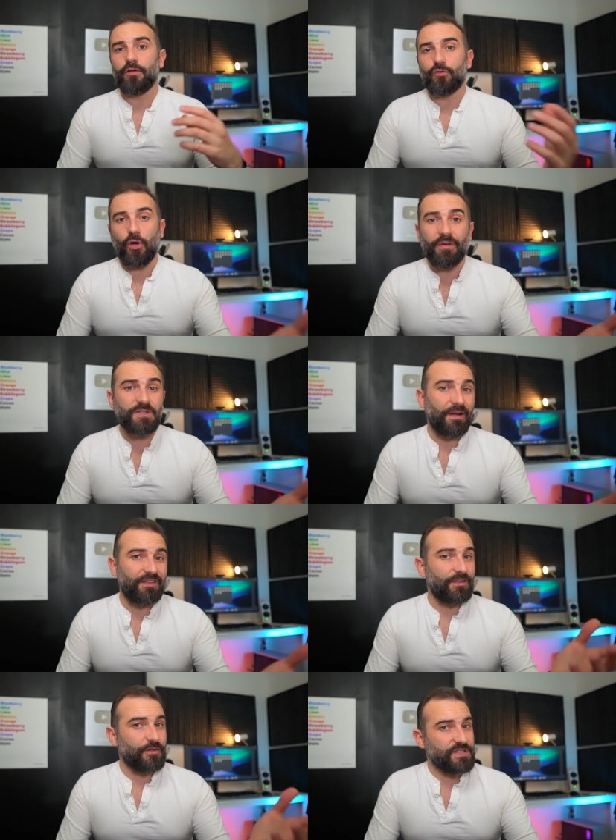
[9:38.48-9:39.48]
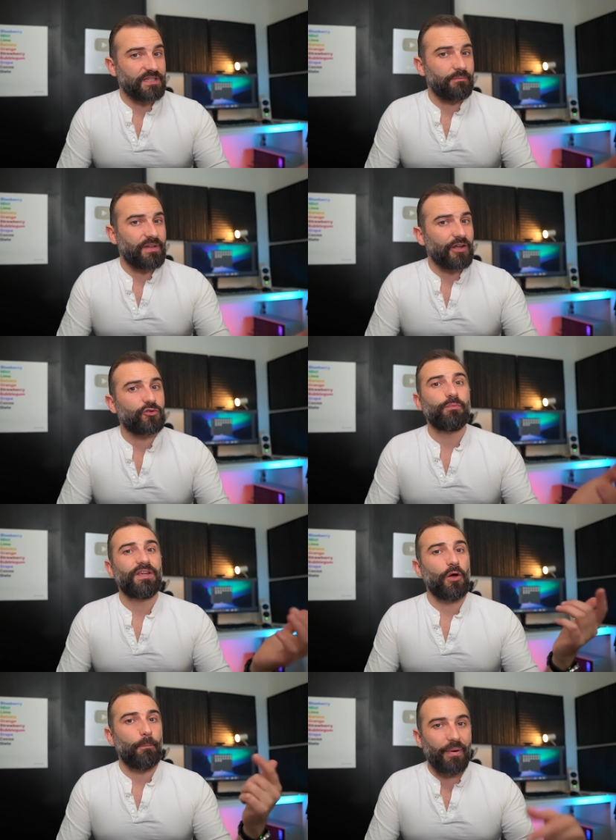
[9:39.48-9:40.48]
So I'm expecting the Steam Deck to
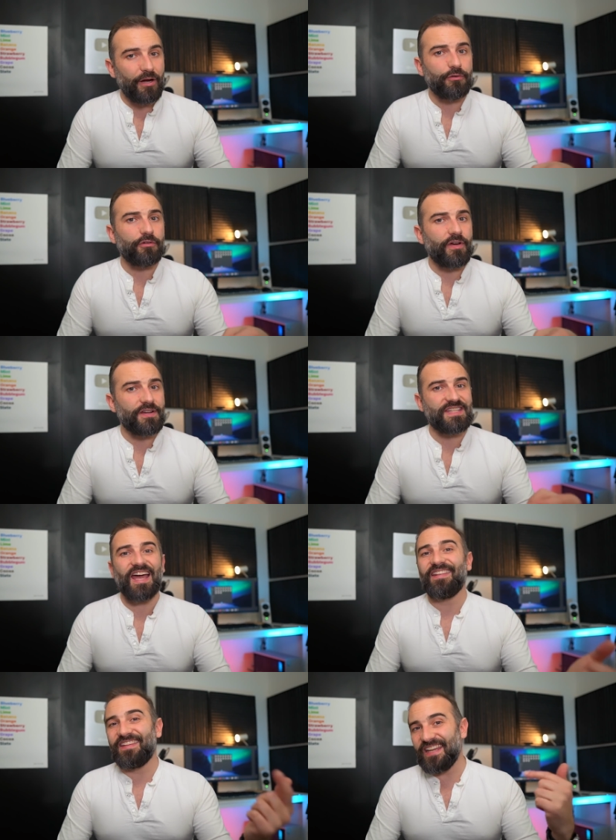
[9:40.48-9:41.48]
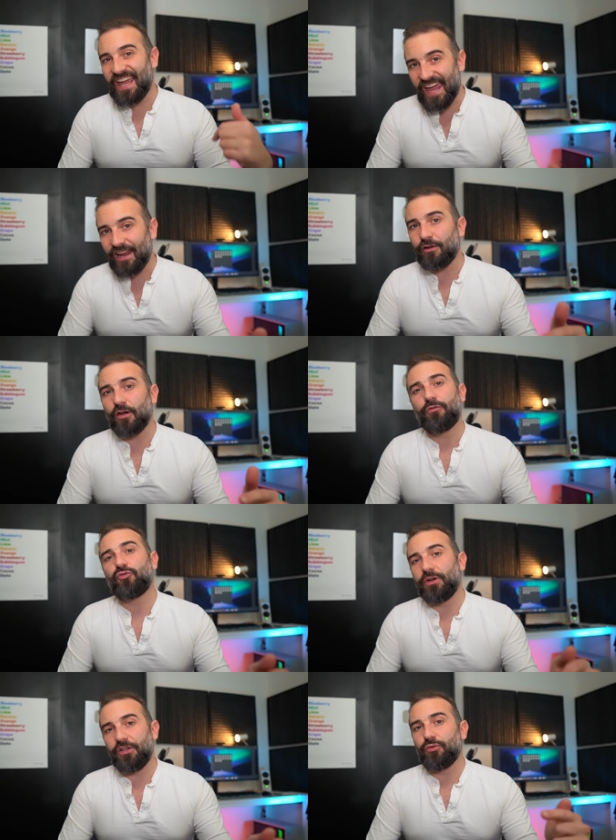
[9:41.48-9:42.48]
be a better device at the end of
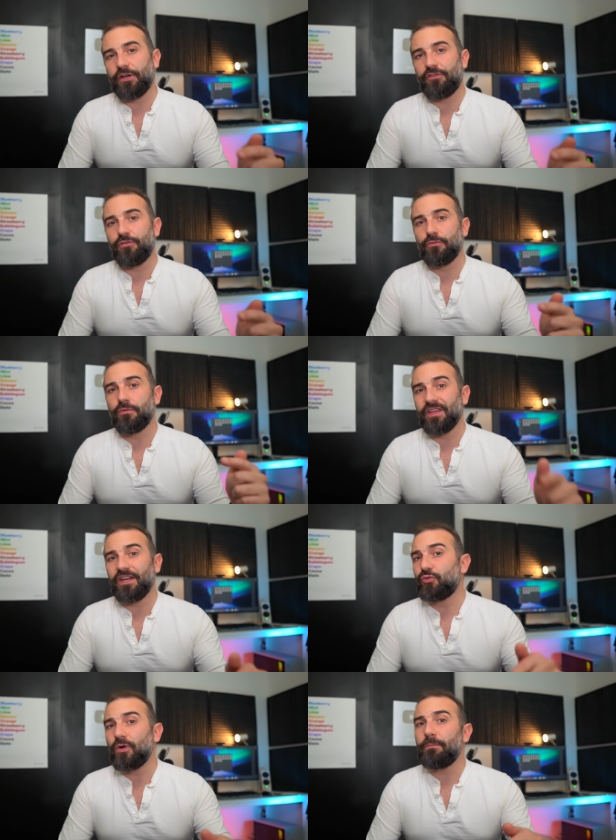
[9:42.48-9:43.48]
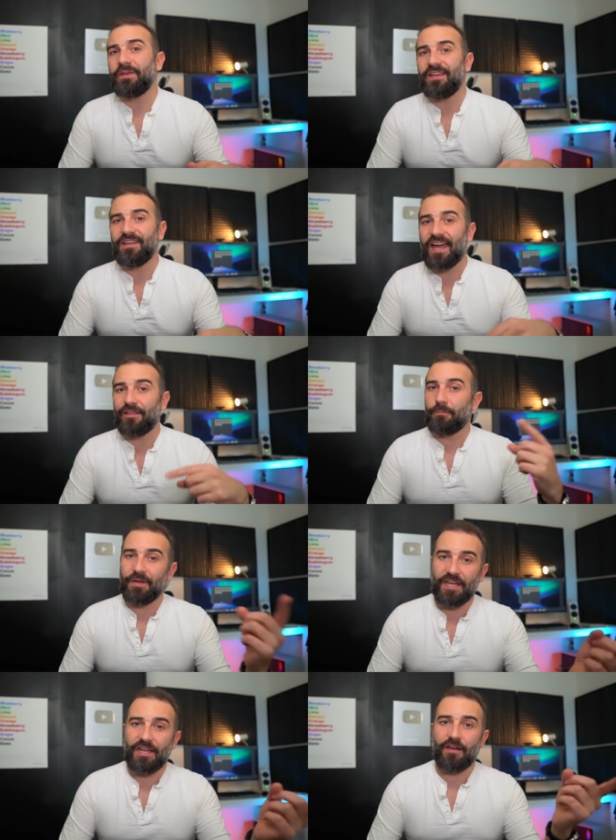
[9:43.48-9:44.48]
2022 than it will be at the
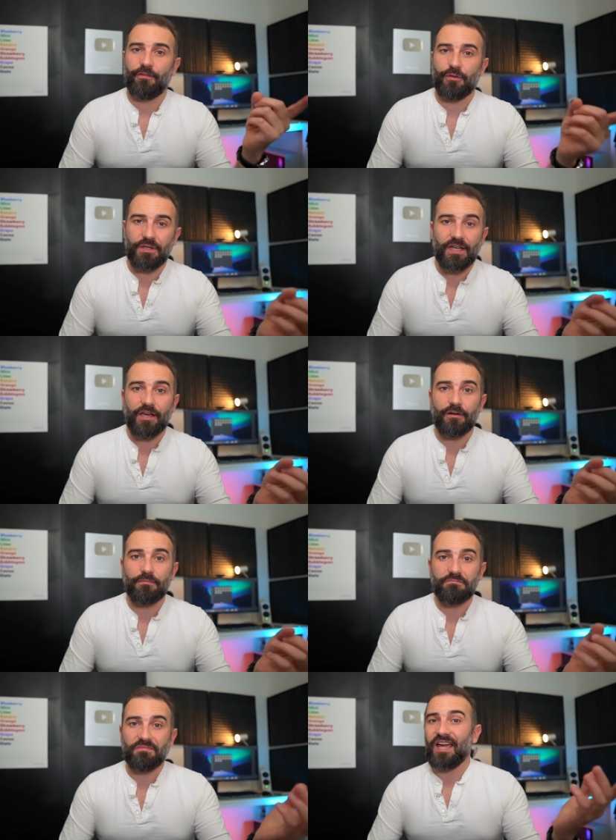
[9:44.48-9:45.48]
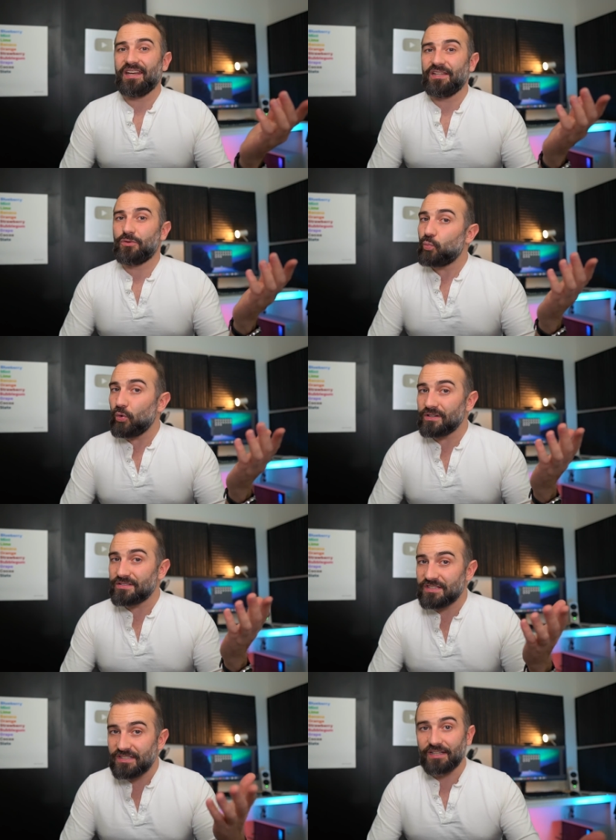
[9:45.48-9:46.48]
beginning of the year. And it will
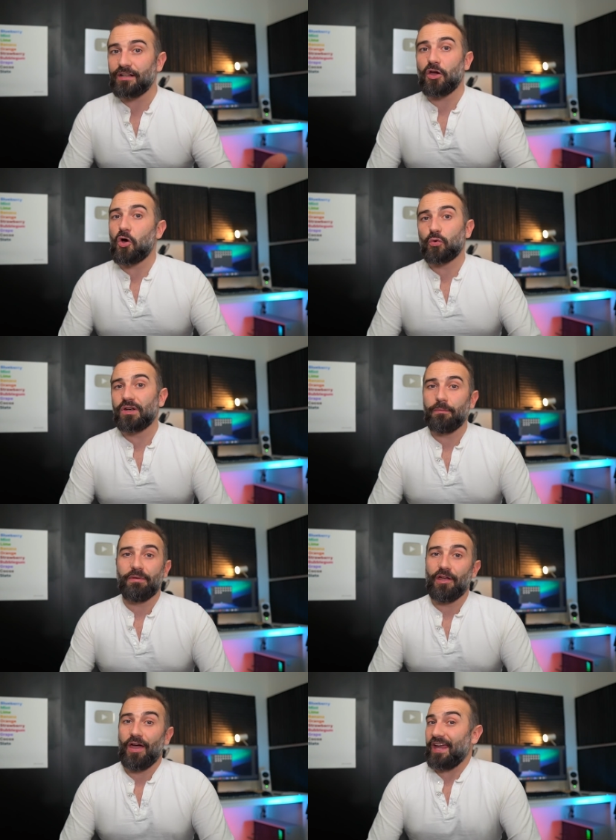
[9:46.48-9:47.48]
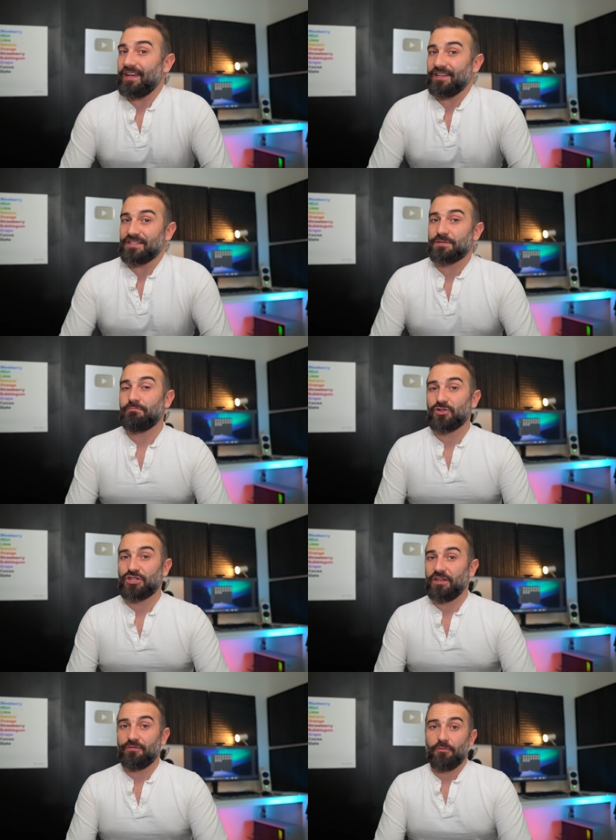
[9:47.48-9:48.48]
still only be a Hades
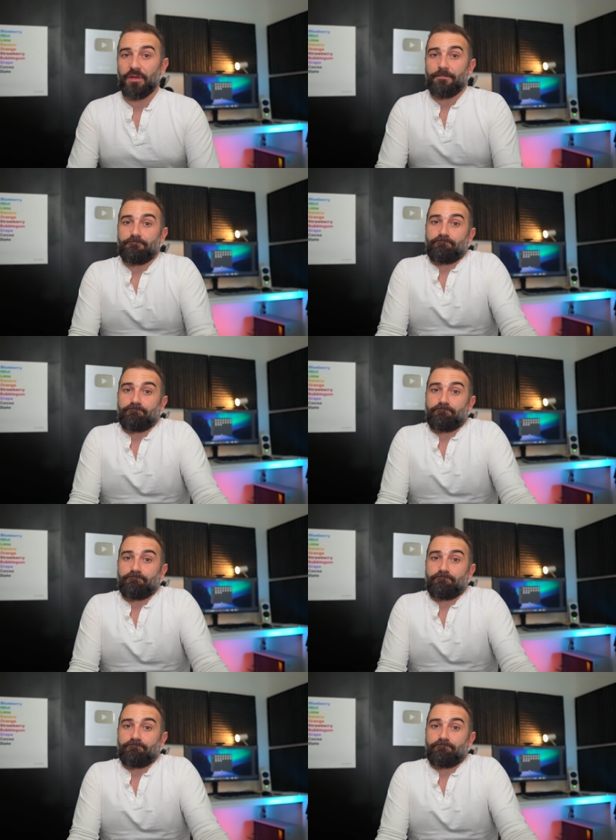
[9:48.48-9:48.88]
machine for me.